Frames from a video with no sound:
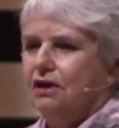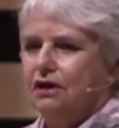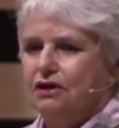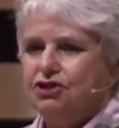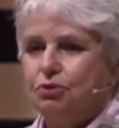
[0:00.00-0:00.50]

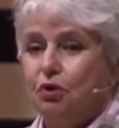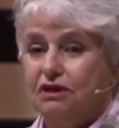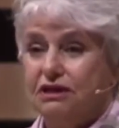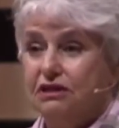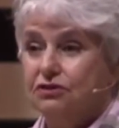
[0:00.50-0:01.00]
Uh, she
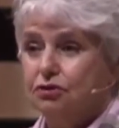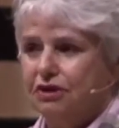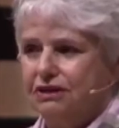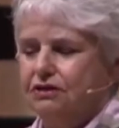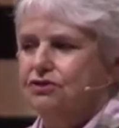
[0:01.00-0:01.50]
wanted to
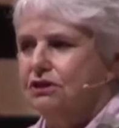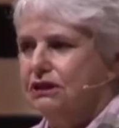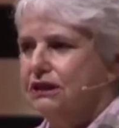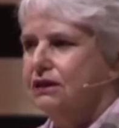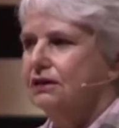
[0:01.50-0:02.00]
integrate into
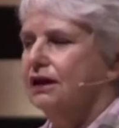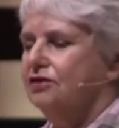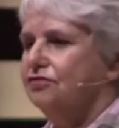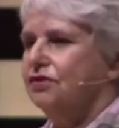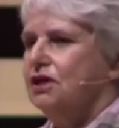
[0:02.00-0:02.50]
Canadian
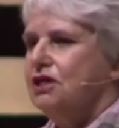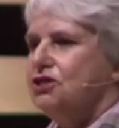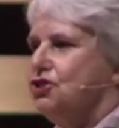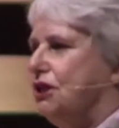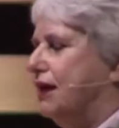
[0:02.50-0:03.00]
life.
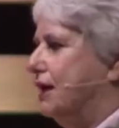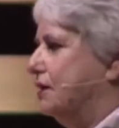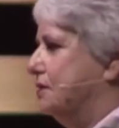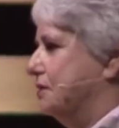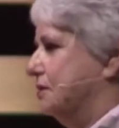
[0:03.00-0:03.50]
She had